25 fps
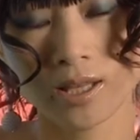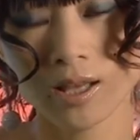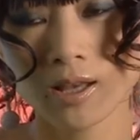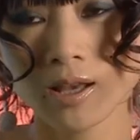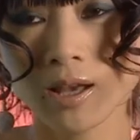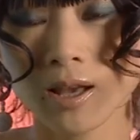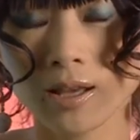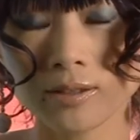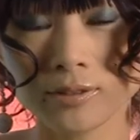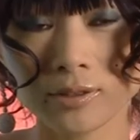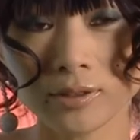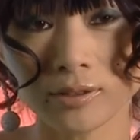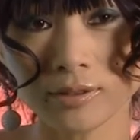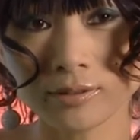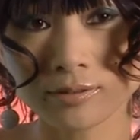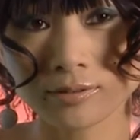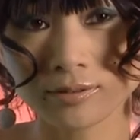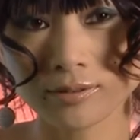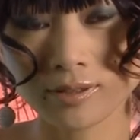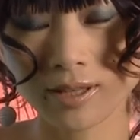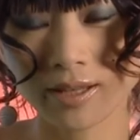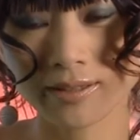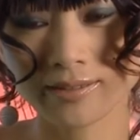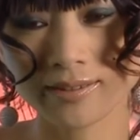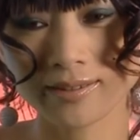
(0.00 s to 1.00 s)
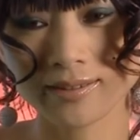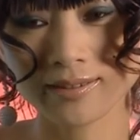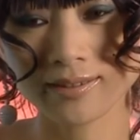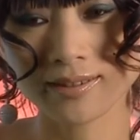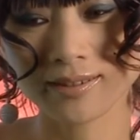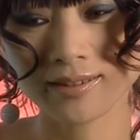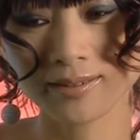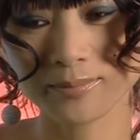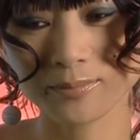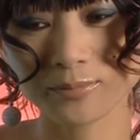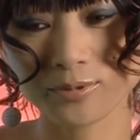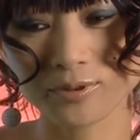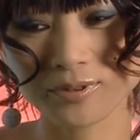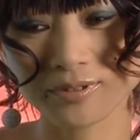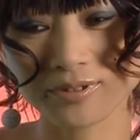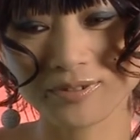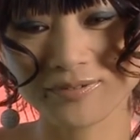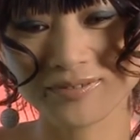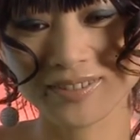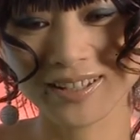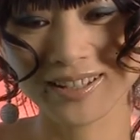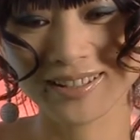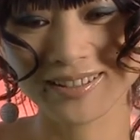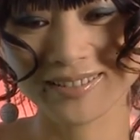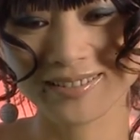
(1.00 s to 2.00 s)
I don't. I think I'm sort of
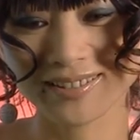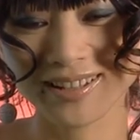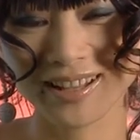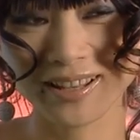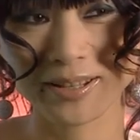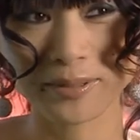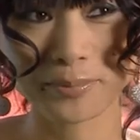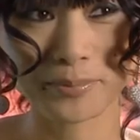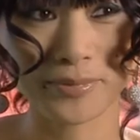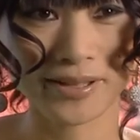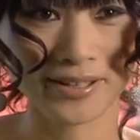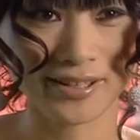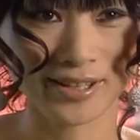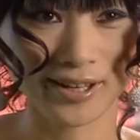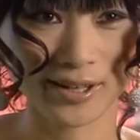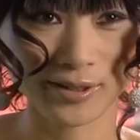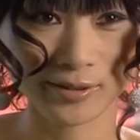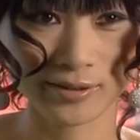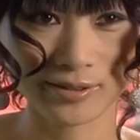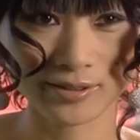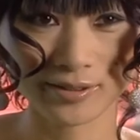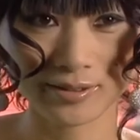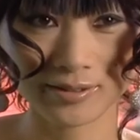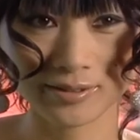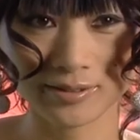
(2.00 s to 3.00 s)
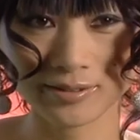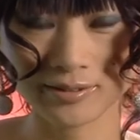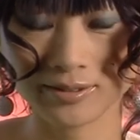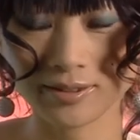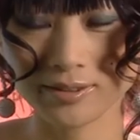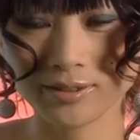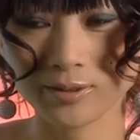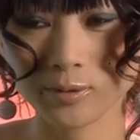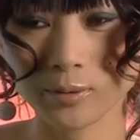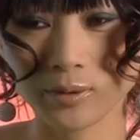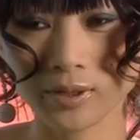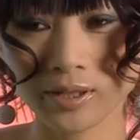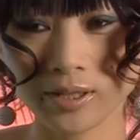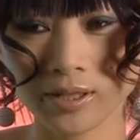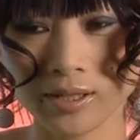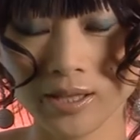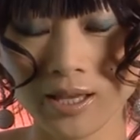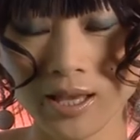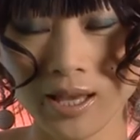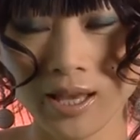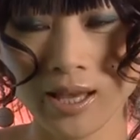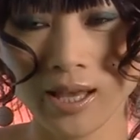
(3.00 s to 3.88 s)
like my character in a way.